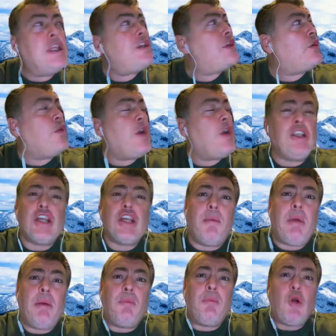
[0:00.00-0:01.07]
It's a great
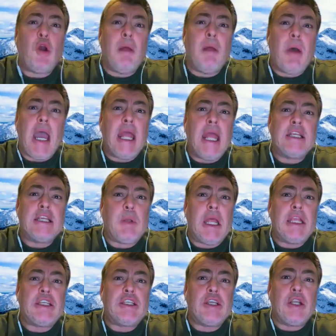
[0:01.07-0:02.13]
job. I'm going to buy this
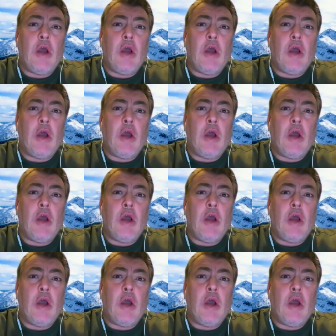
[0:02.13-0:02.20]
place.